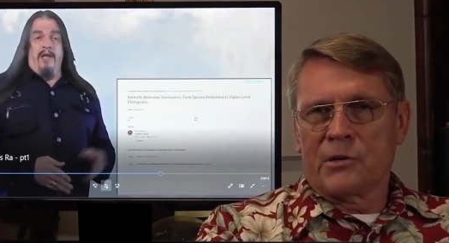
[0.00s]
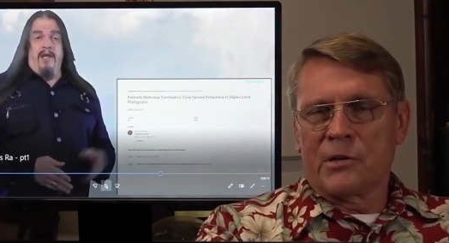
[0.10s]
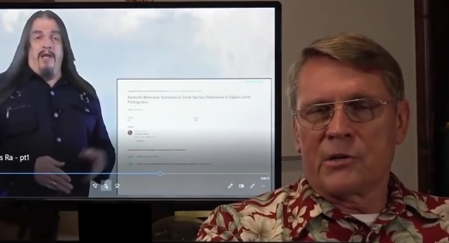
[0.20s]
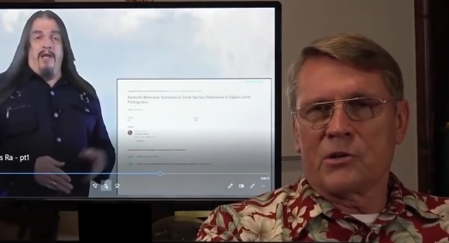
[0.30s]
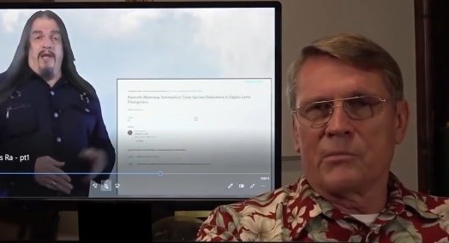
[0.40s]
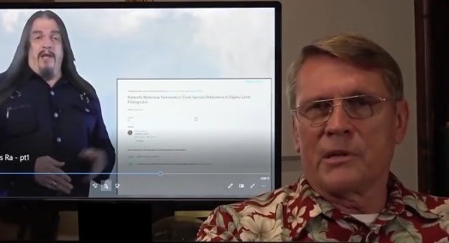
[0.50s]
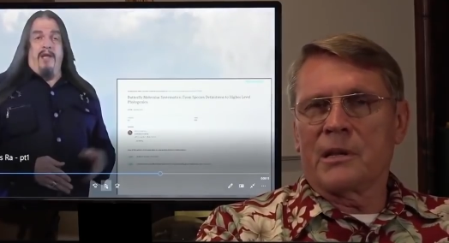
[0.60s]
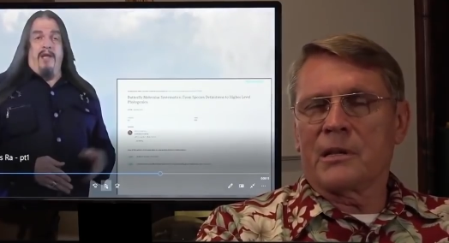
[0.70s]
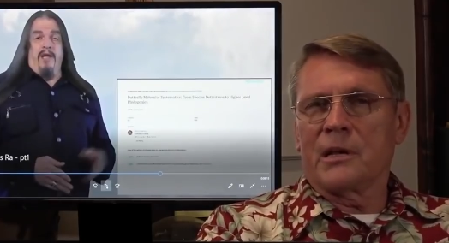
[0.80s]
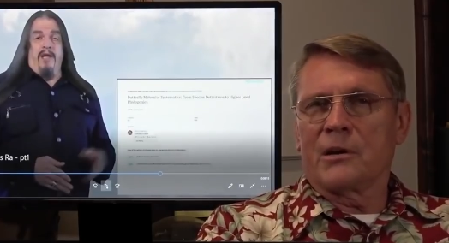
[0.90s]
Speaker 1: to determine
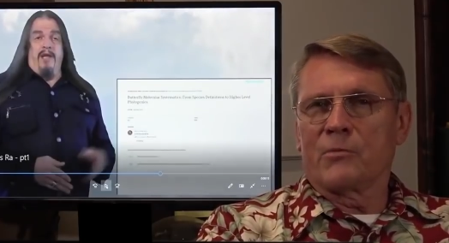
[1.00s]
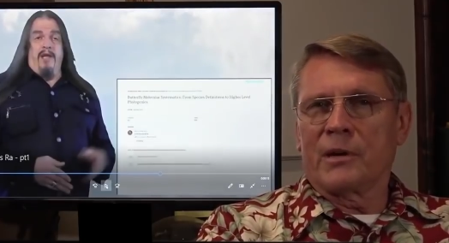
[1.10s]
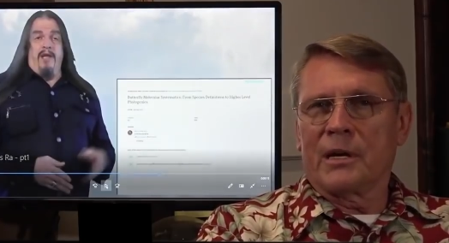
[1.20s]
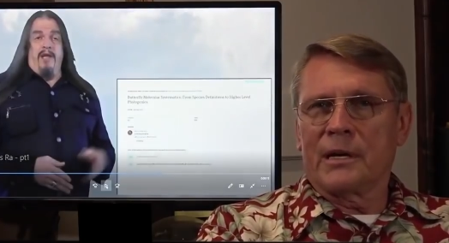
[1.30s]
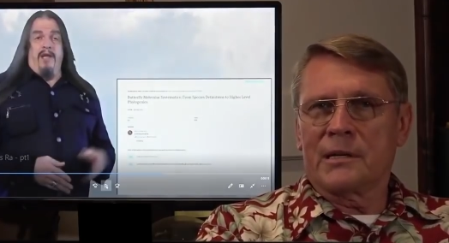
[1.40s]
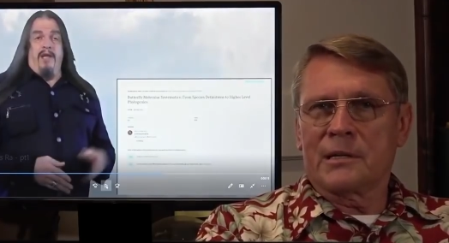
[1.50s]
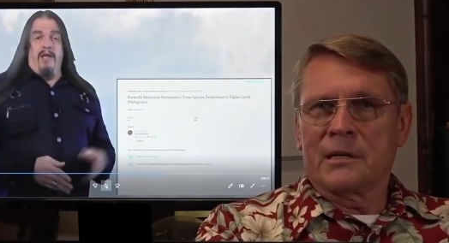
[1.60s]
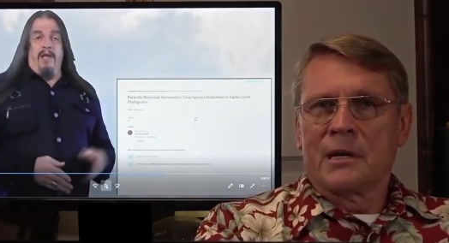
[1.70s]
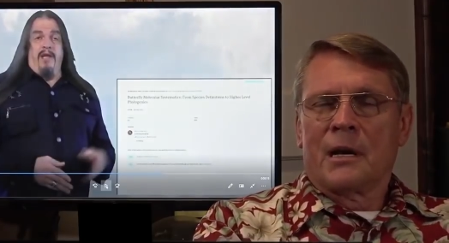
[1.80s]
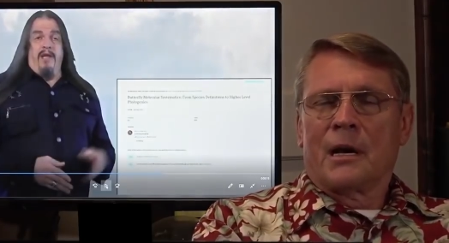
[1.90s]
that they are related.
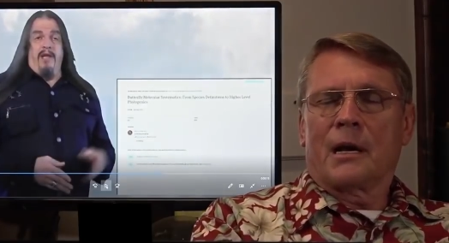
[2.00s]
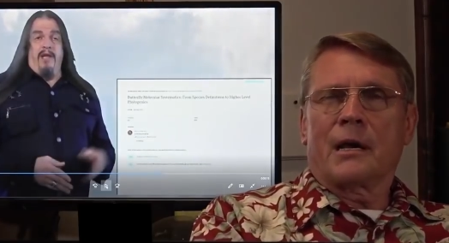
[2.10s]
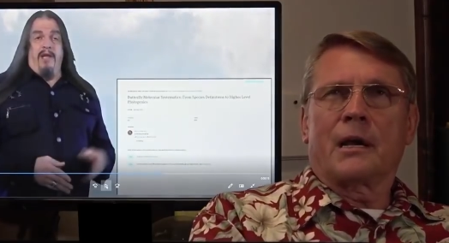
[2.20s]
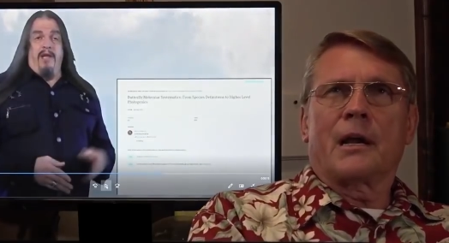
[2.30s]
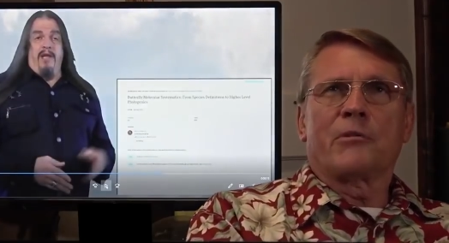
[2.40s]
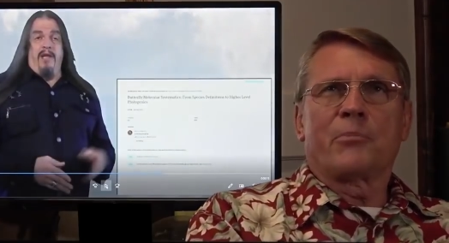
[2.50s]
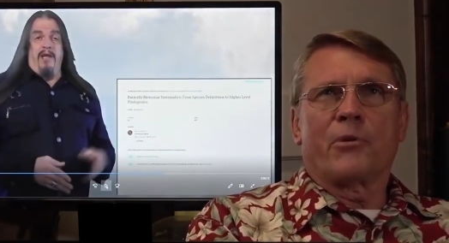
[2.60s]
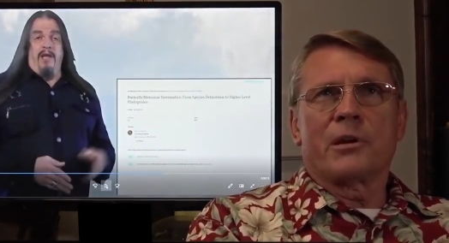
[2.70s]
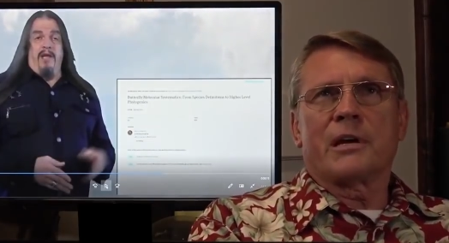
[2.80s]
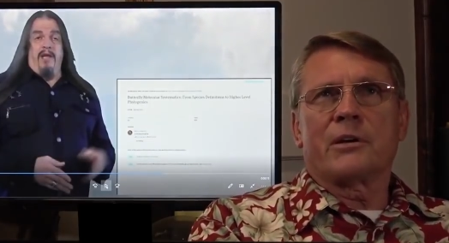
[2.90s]
Again, I would
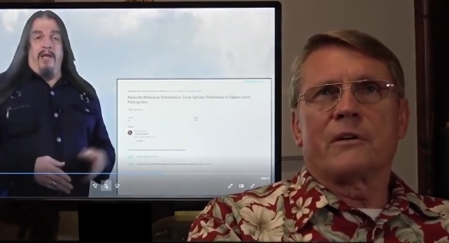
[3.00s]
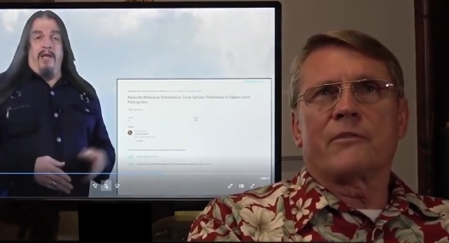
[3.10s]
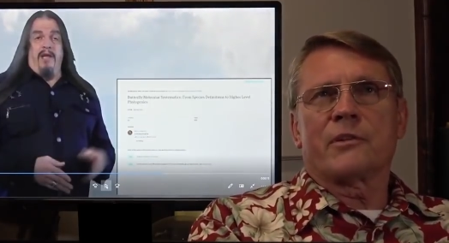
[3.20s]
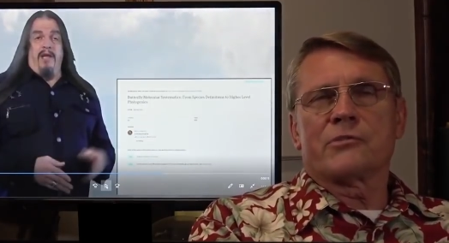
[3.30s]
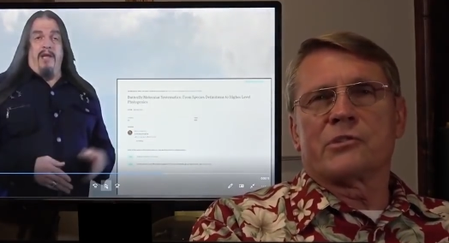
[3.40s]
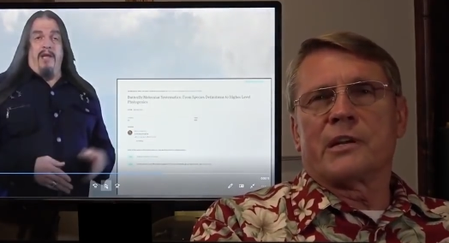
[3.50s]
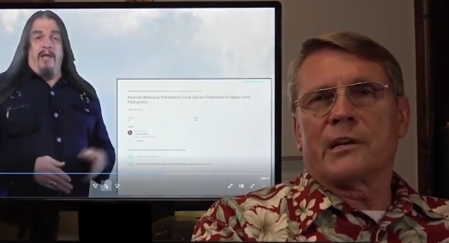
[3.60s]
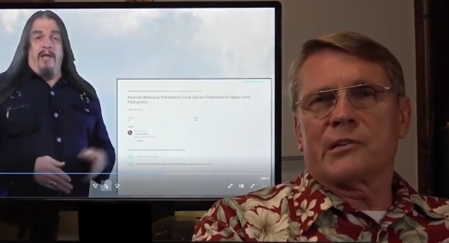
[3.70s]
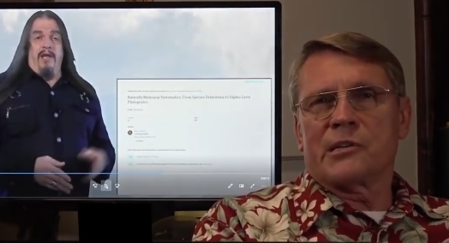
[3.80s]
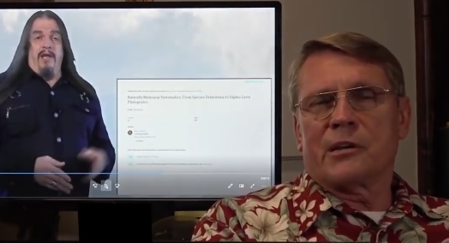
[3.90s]
point out, if there's
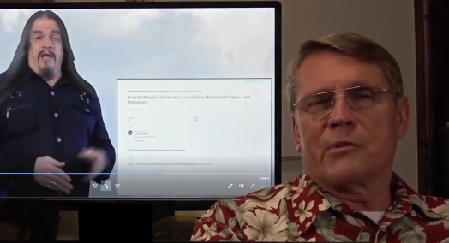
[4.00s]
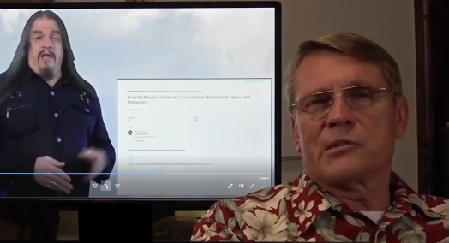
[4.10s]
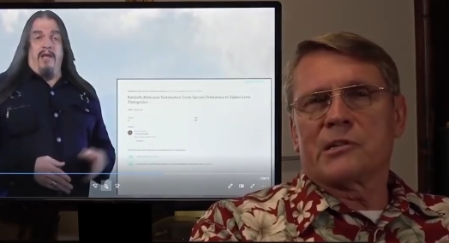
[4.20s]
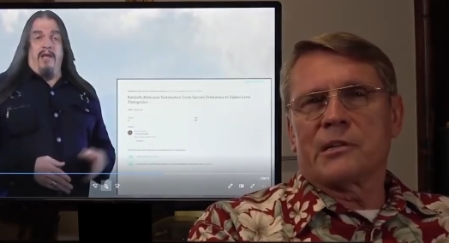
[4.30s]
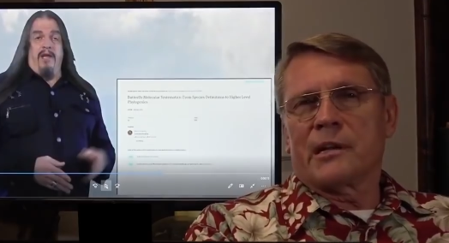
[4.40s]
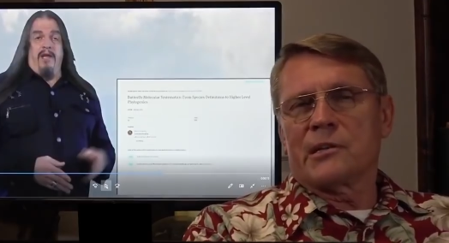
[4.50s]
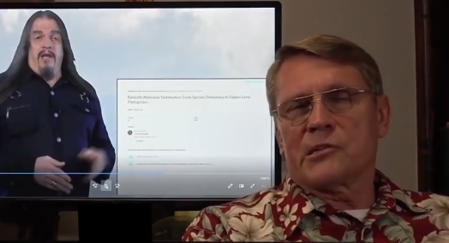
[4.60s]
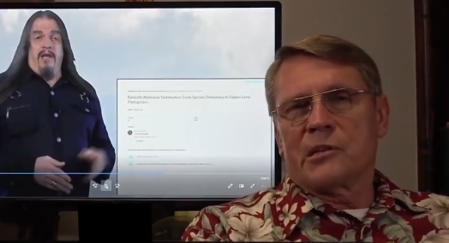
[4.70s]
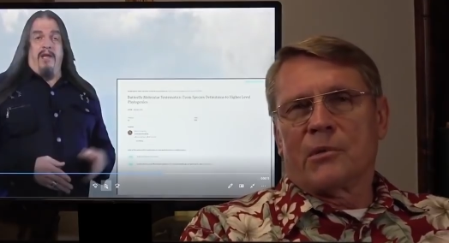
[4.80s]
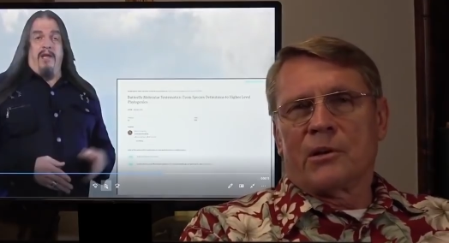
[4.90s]
genetic sequencing that is
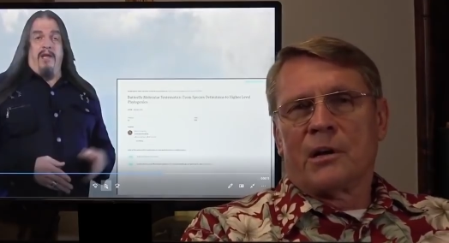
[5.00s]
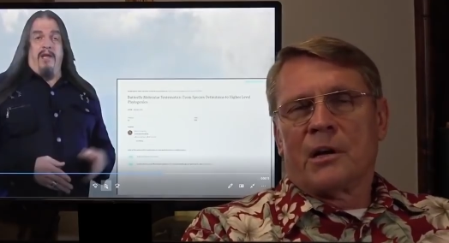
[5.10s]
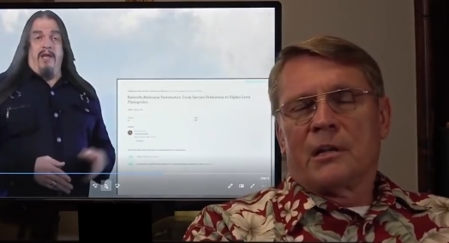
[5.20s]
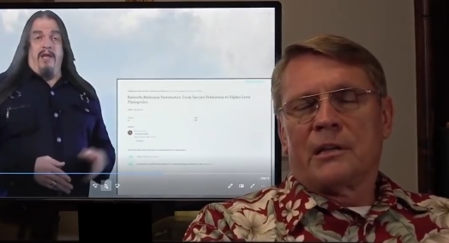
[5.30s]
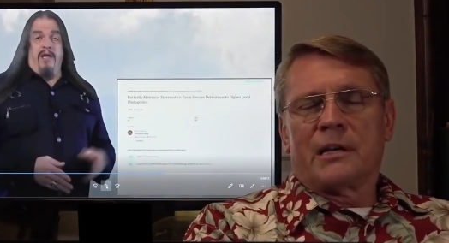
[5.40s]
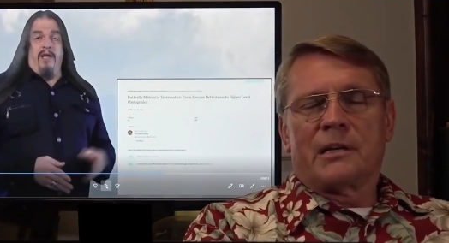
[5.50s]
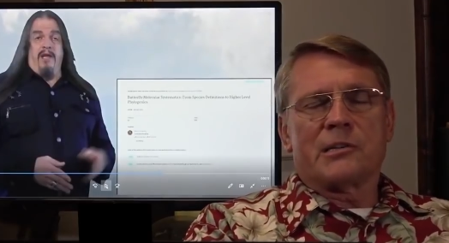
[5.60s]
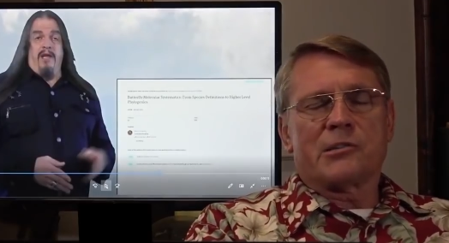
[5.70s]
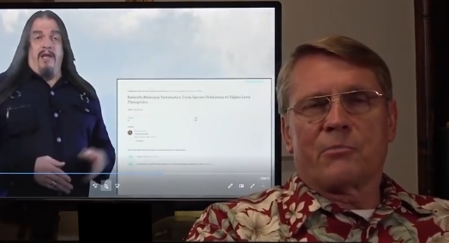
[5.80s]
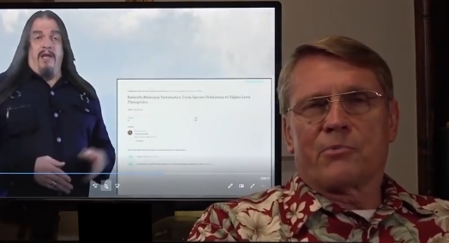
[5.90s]
similar, that
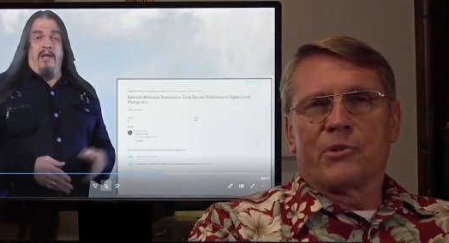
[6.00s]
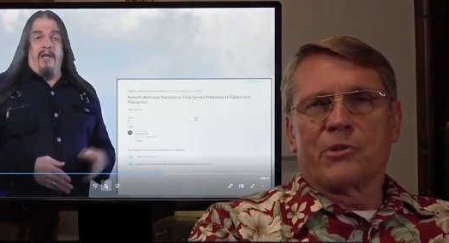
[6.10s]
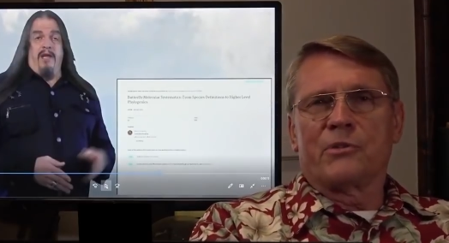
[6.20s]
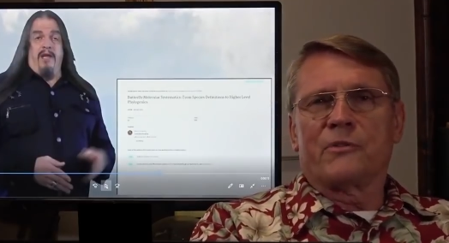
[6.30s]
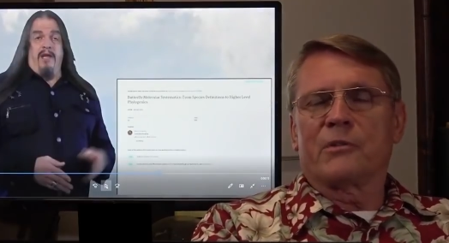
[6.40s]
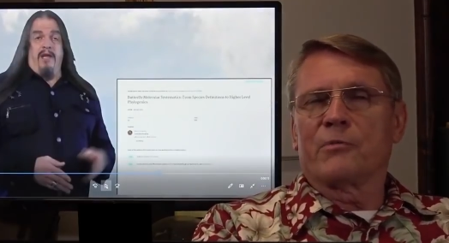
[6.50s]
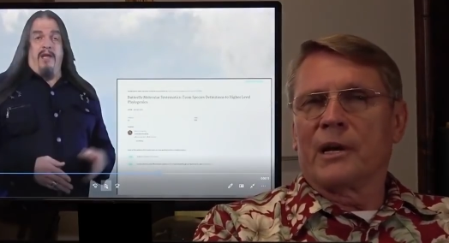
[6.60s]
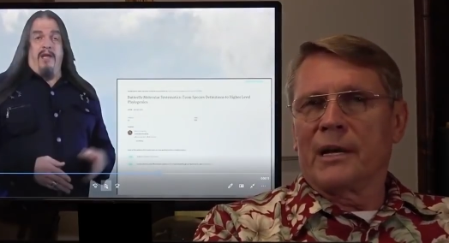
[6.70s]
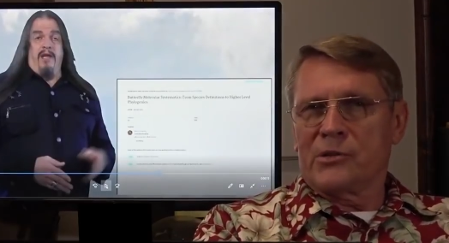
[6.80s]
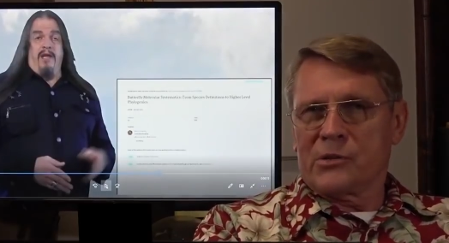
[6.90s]
doesn't prove a
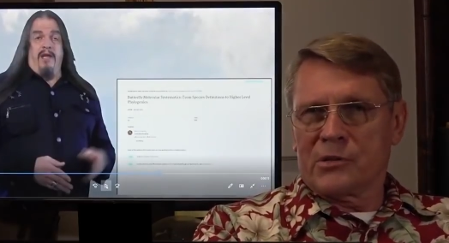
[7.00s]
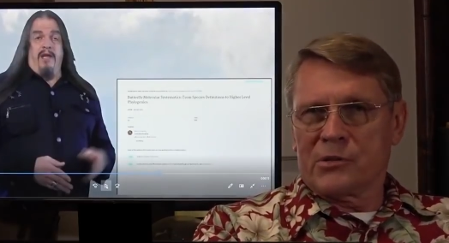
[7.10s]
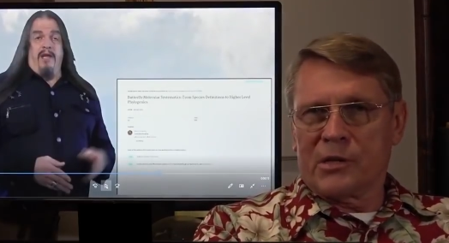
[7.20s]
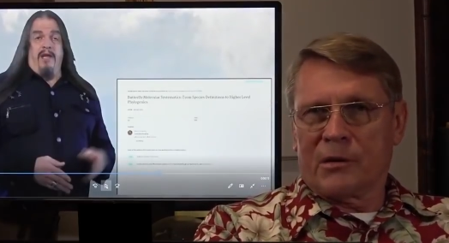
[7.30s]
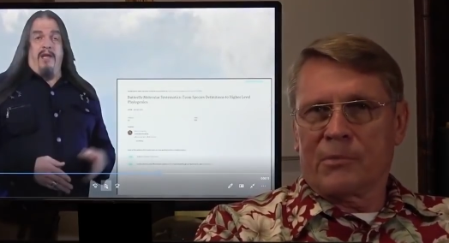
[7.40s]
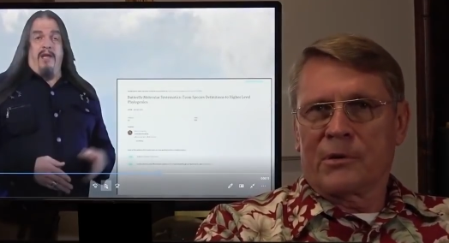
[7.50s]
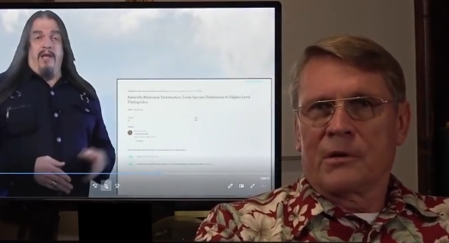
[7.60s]
relationship.